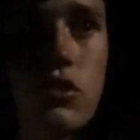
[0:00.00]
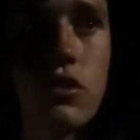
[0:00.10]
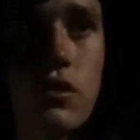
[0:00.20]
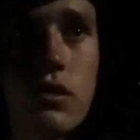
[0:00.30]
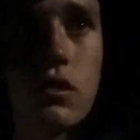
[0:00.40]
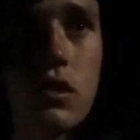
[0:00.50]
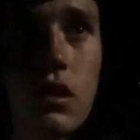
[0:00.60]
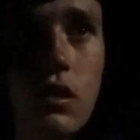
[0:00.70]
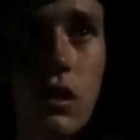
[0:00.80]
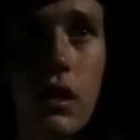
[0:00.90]
just
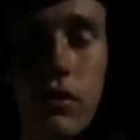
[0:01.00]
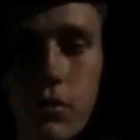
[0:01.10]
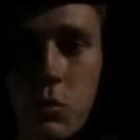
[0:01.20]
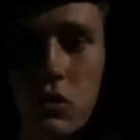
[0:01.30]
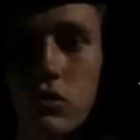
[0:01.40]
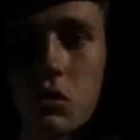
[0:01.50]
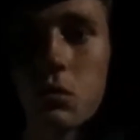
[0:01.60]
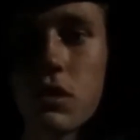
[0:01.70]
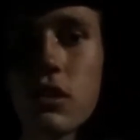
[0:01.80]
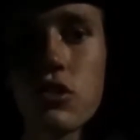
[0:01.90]
left from the
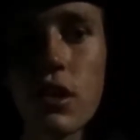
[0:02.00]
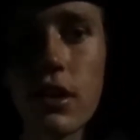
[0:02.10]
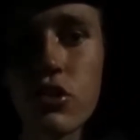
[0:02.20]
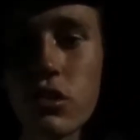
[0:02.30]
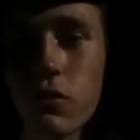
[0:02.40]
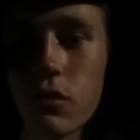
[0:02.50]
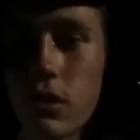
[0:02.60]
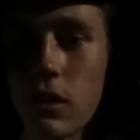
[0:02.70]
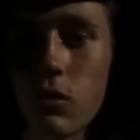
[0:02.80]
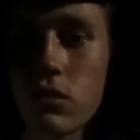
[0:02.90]
scrimmage at
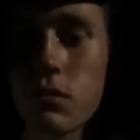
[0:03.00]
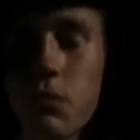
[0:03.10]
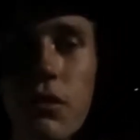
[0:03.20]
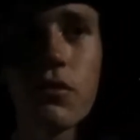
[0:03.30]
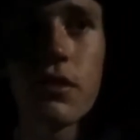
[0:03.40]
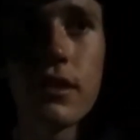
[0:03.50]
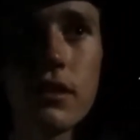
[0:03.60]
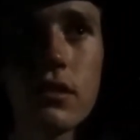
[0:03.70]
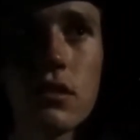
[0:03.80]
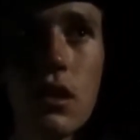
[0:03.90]
Chick-fil-A with some of my
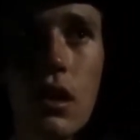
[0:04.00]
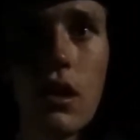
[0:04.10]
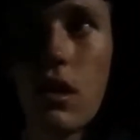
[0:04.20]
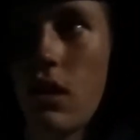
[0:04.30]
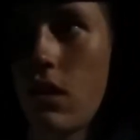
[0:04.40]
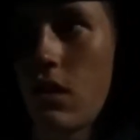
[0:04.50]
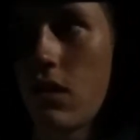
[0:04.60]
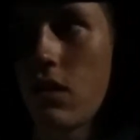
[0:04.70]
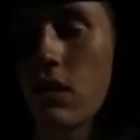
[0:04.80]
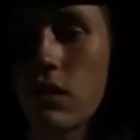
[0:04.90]
friends.
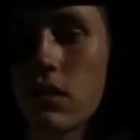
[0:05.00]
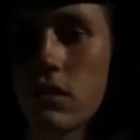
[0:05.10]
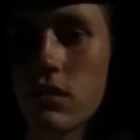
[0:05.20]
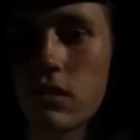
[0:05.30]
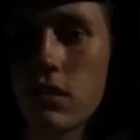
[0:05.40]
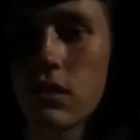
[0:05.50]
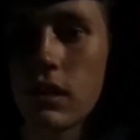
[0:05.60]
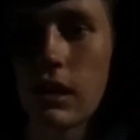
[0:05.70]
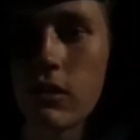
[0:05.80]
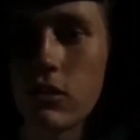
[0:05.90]
Uh, gonna
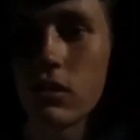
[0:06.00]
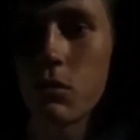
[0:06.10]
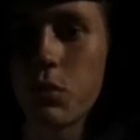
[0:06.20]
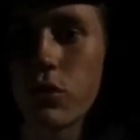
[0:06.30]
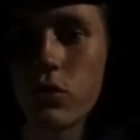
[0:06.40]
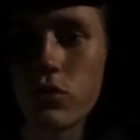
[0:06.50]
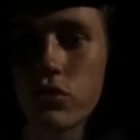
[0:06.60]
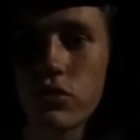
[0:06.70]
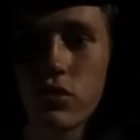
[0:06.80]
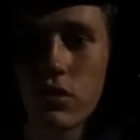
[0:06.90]
get a little
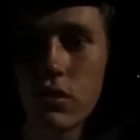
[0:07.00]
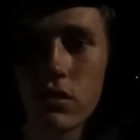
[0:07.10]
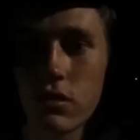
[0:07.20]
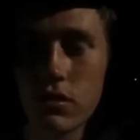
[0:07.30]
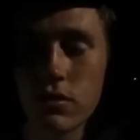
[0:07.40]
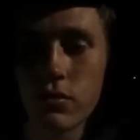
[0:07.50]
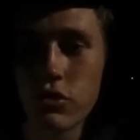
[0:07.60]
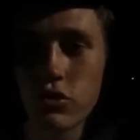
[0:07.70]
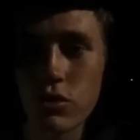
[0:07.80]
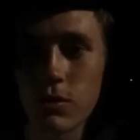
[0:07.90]
post
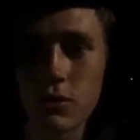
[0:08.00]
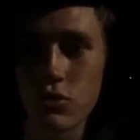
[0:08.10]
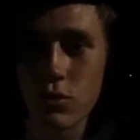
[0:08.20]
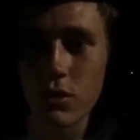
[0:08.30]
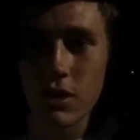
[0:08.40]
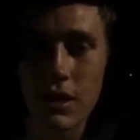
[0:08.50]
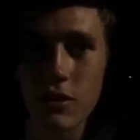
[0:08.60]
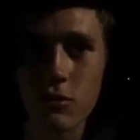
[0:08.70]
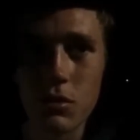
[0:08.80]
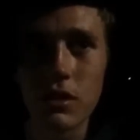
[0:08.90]
scrimmage
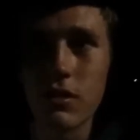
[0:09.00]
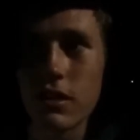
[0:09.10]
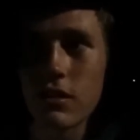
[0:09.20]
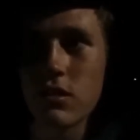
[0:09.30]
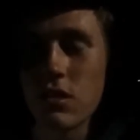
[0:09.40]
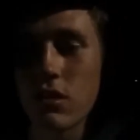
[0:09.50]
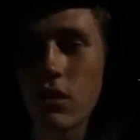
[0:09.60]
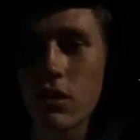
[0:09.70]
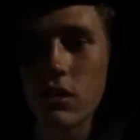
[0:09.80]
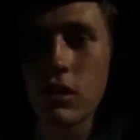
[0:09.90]
workout meal, I guess you
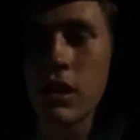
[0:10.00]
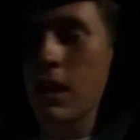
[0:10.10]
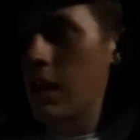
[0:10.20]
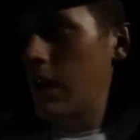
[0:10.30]
call it